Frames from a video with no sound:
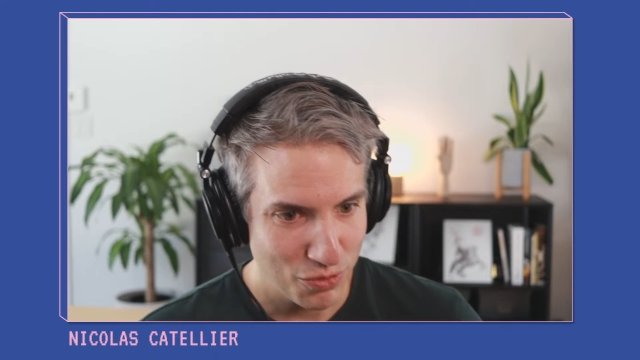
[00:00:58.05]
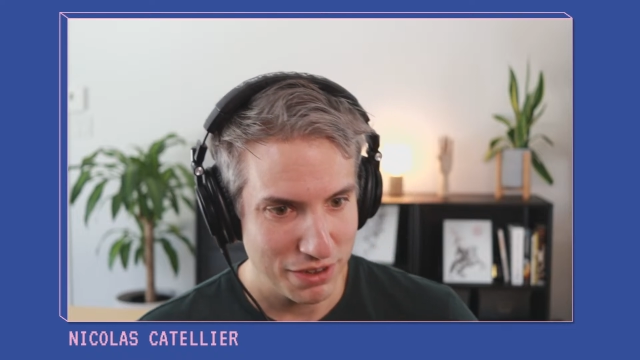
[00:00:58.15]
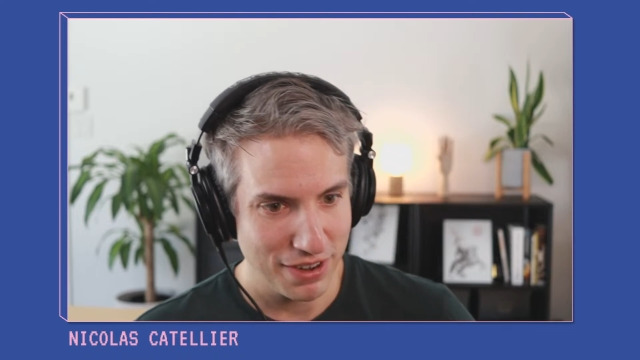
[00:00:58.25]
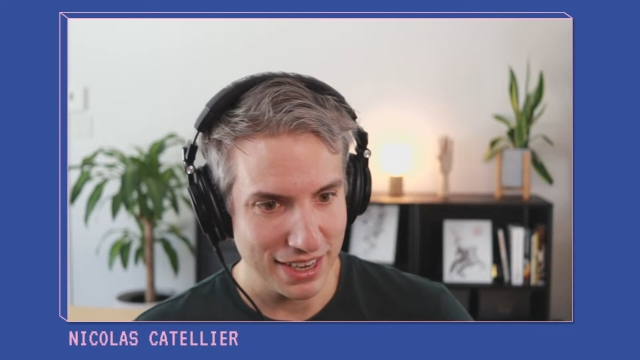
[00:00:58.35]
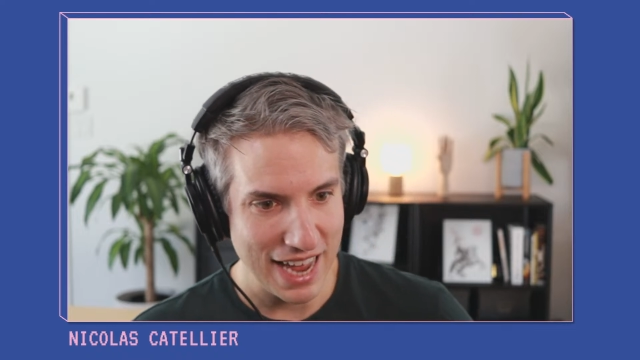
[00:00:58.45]

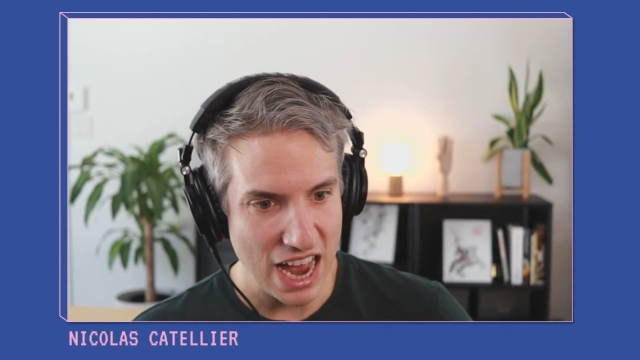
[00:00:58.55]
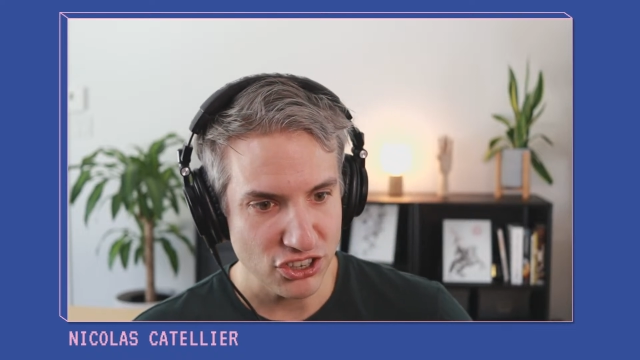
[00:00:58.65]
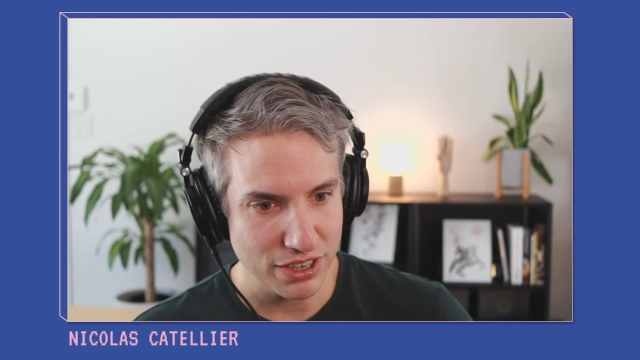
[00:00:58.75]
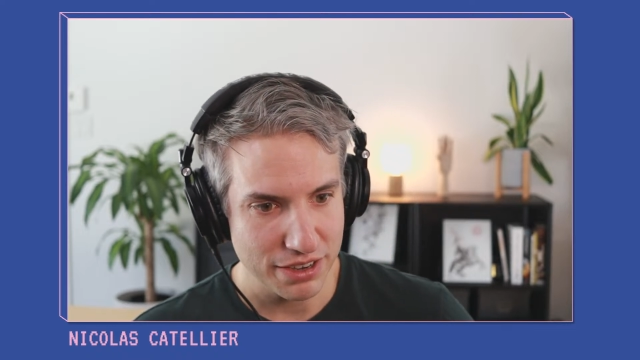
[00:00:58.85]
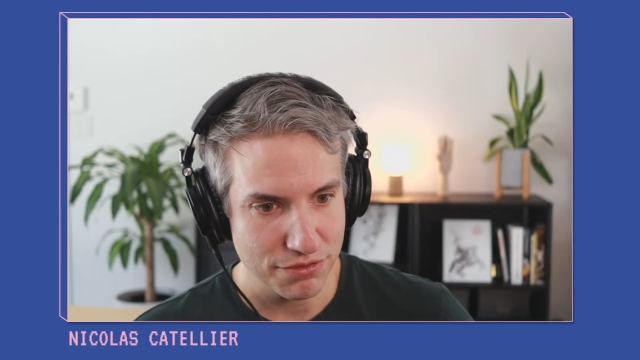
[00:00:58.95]
We've got
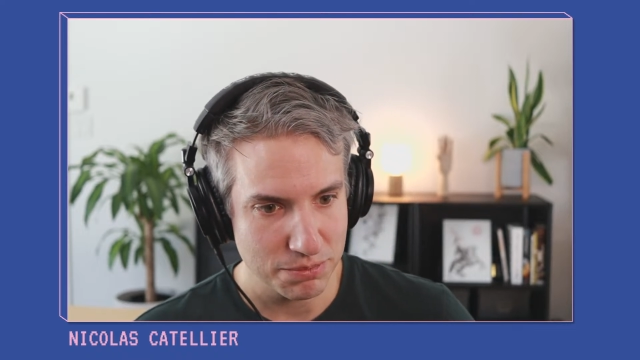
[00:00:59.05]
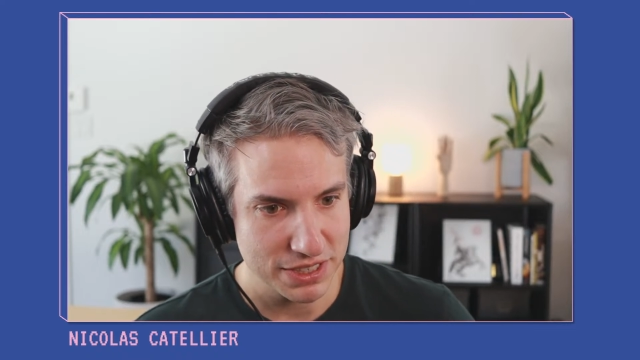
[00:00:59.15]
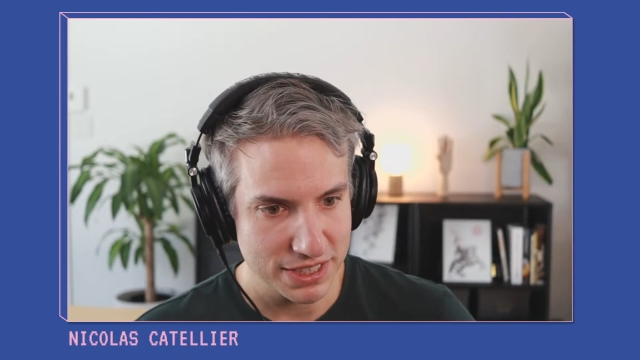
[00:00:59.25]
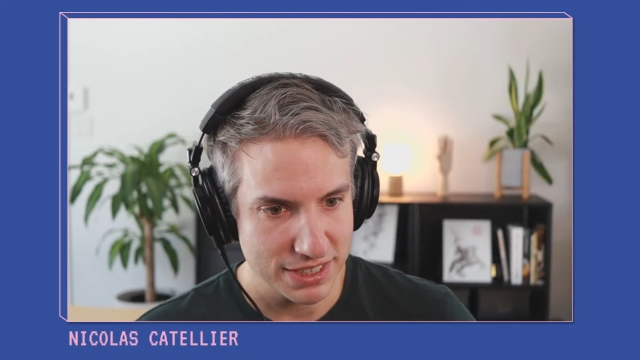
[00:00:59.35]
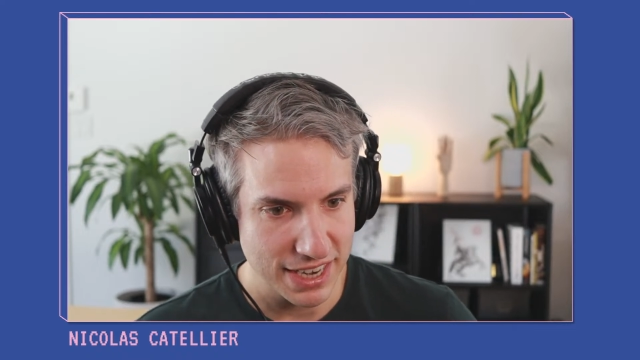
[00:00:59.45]
Ashley from
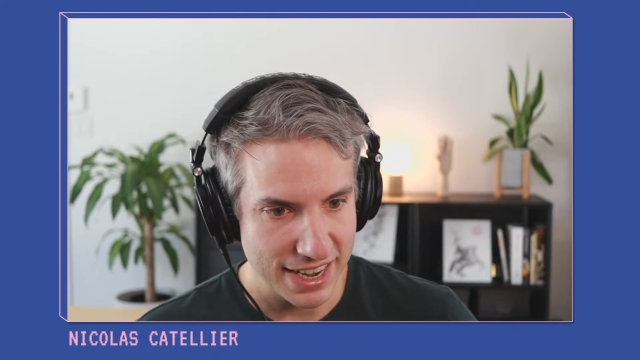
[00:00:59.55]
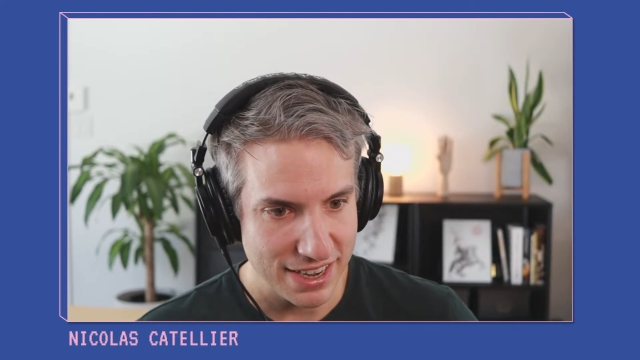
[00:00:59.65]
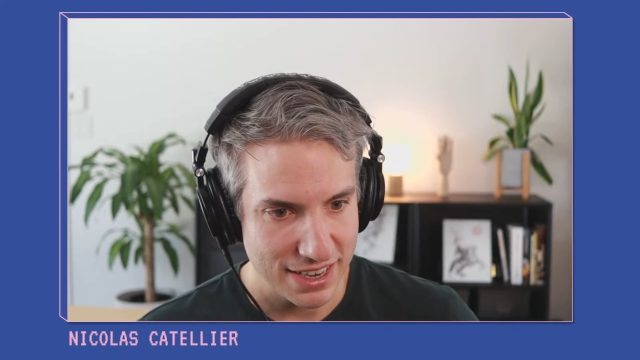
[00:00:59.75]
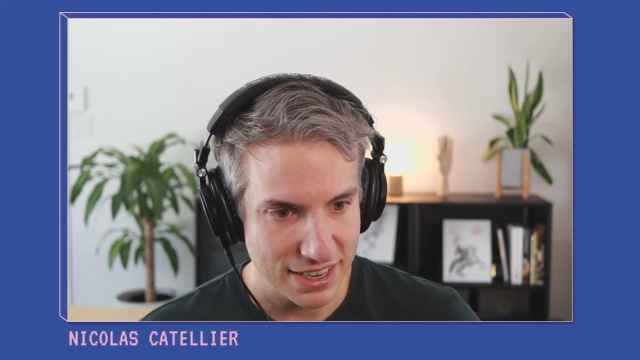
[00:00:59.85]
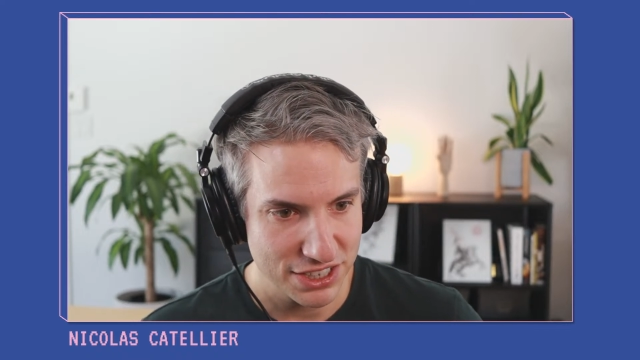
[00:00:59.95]

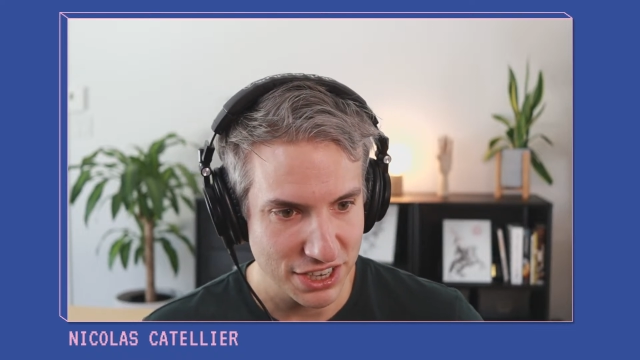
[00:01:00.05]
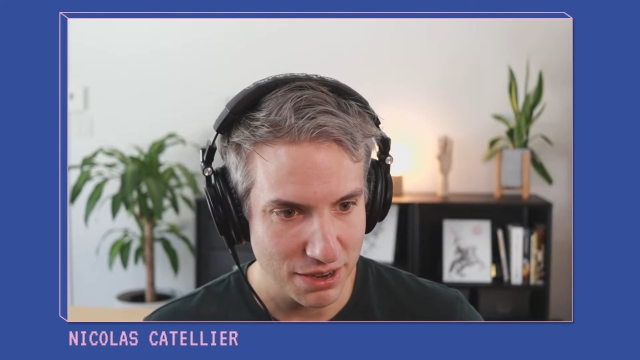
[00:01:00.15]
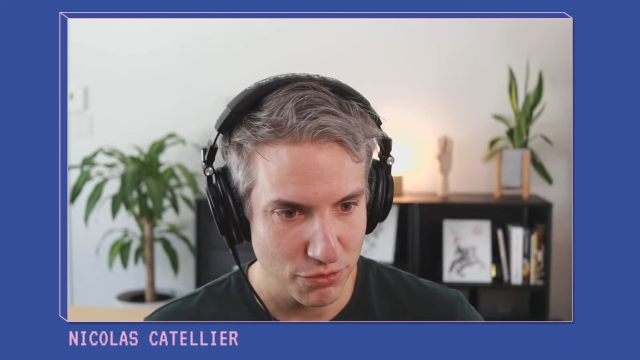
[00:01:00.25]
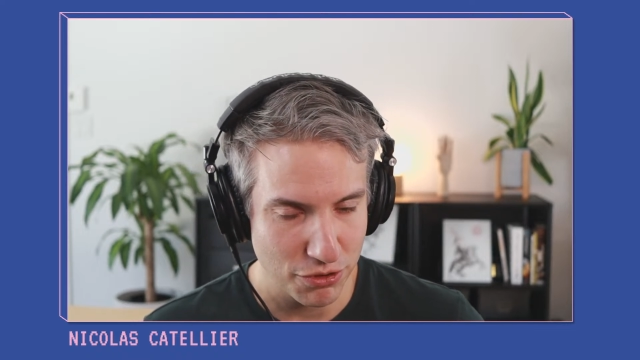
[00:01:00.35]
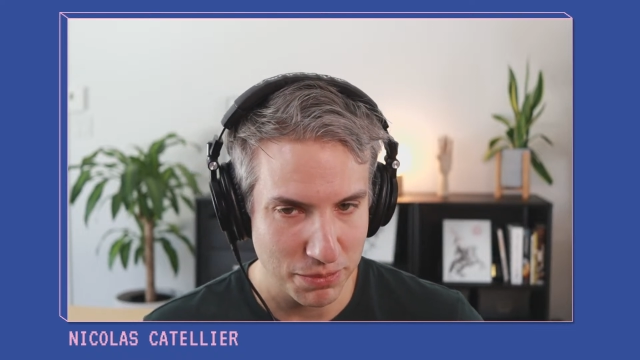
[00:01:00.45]
Cincinnati.
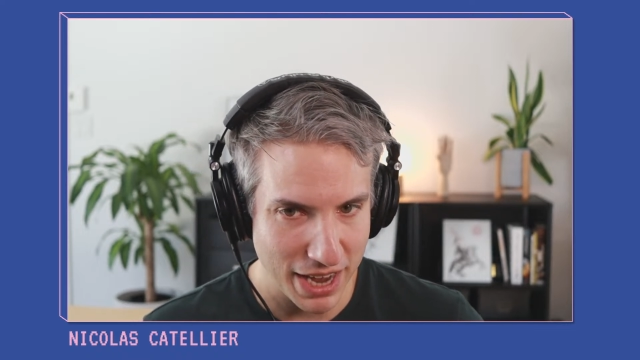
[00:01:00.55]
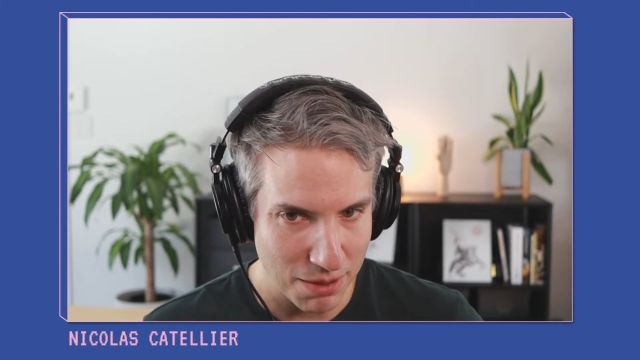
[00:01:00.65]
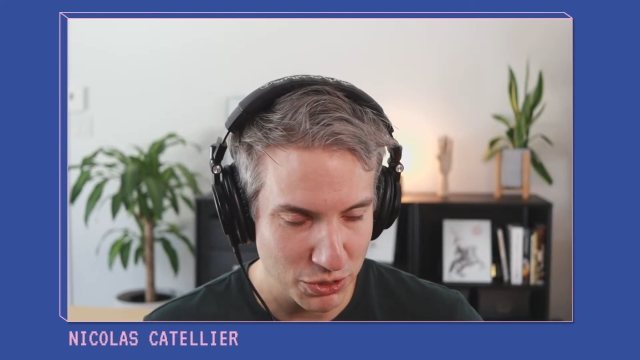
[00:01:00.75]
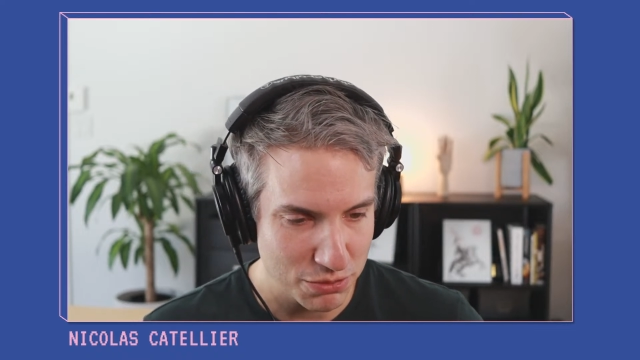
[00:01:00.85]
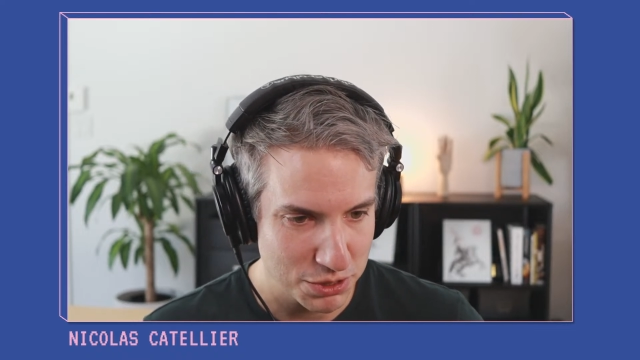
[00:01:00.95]
Isham from
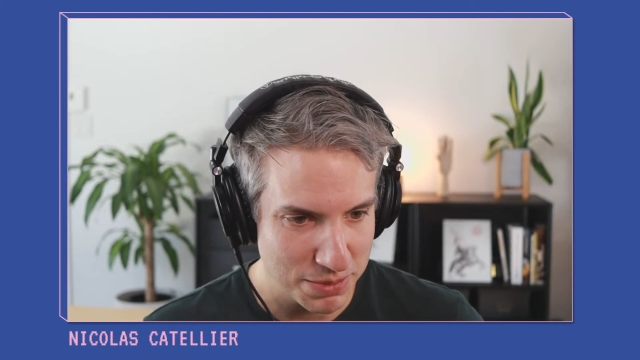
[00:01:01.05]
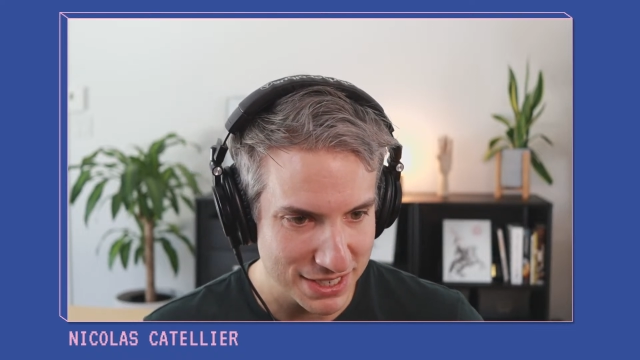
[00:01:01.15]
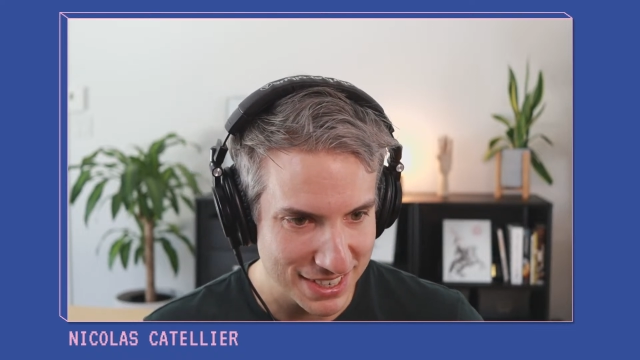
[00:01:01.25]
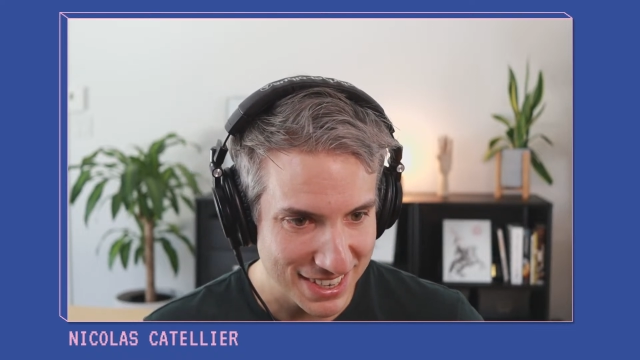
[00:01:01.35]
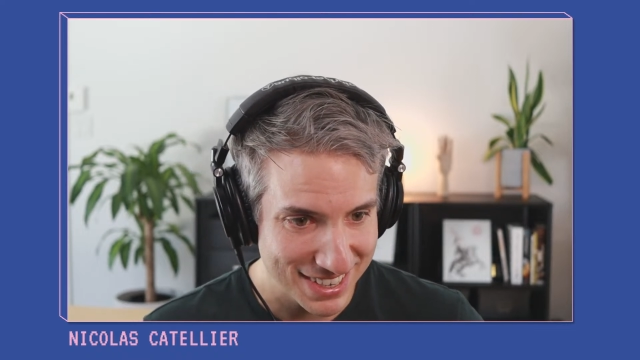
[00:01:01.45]
Kamloops,
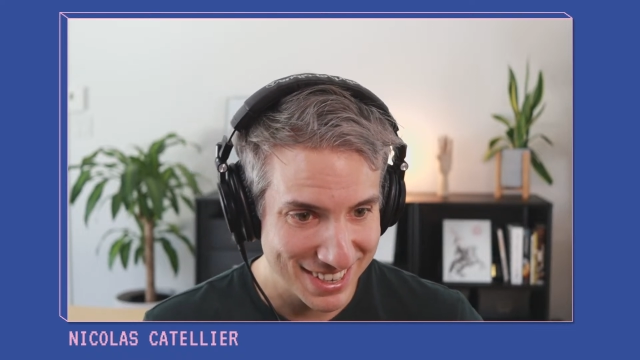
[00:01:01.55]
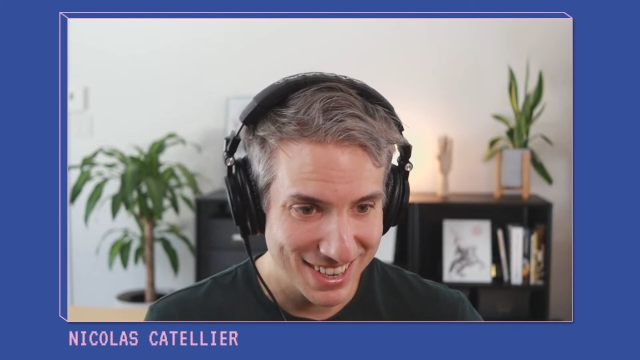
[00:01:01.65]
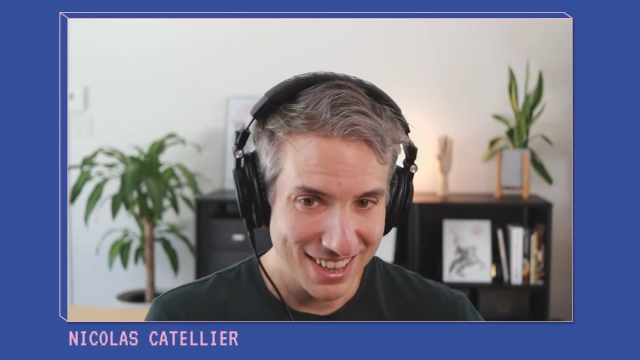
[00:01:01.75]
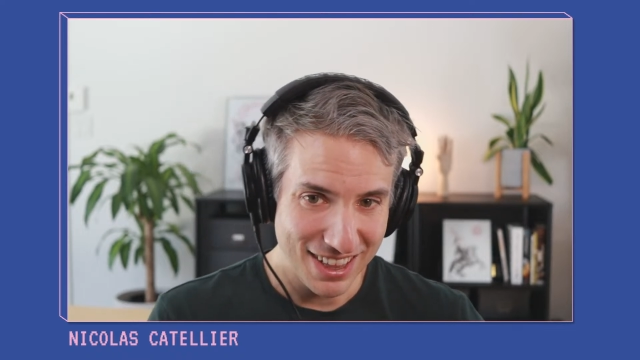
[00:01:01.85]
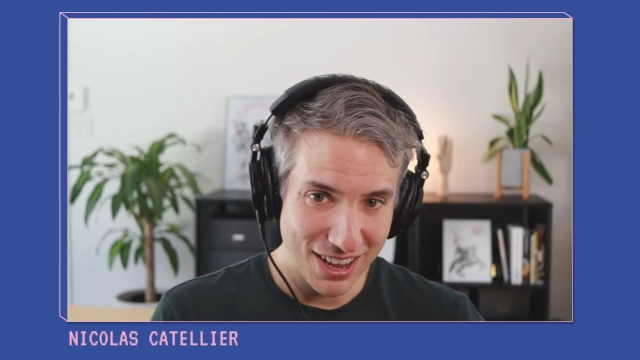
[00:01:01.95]
BC.
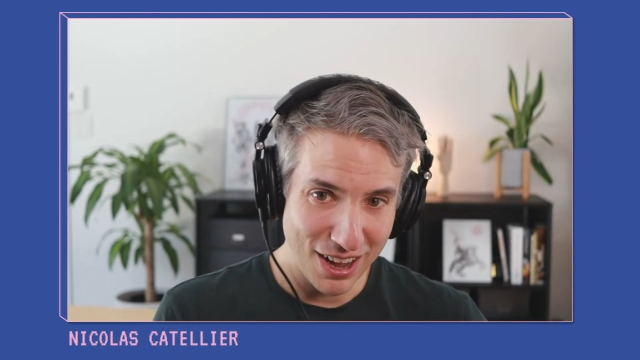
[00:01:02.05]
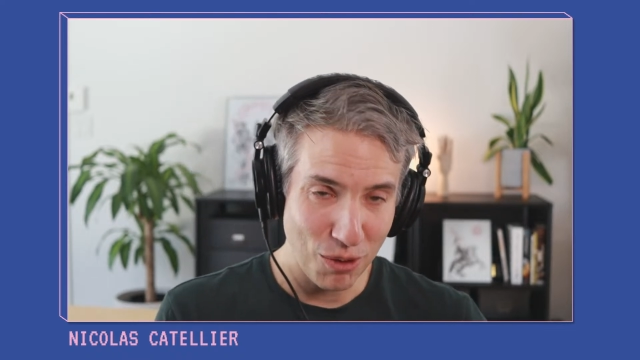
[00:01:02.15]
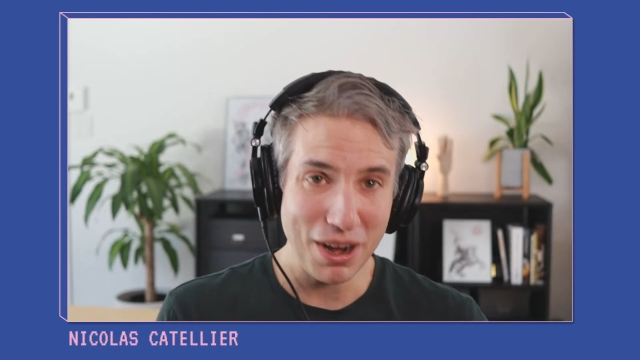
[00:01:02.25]
Uh, all